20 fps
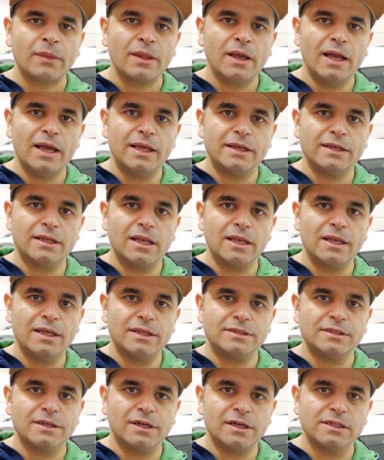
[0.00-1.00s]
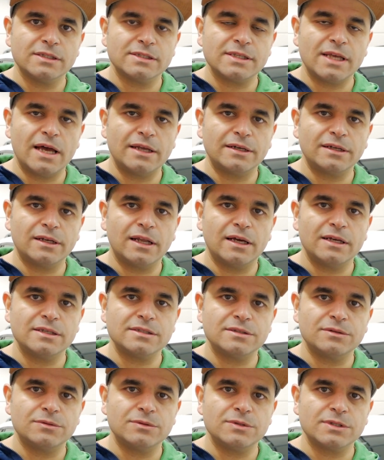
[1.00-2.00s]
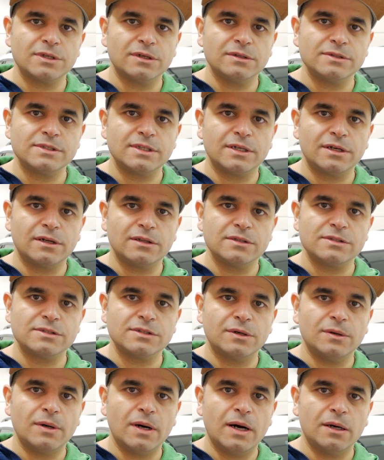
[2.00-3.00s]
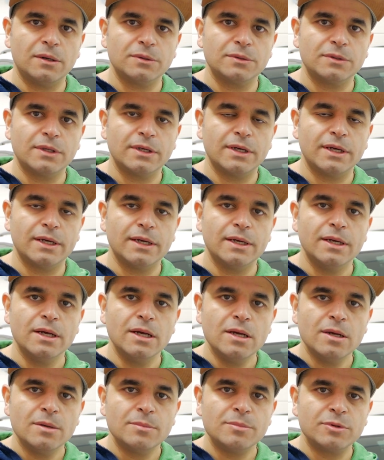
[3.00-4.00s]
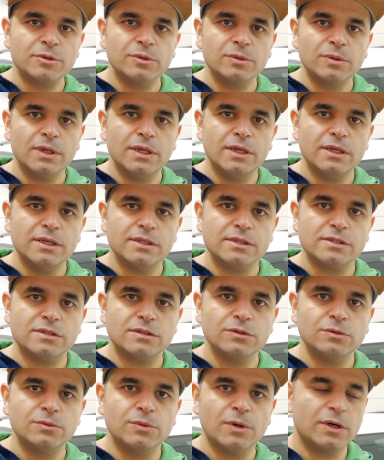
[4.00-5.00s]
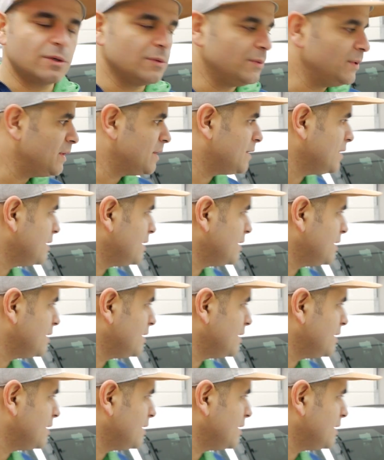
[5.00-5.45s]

and let us analyze the results and also how the Bruhl is to work with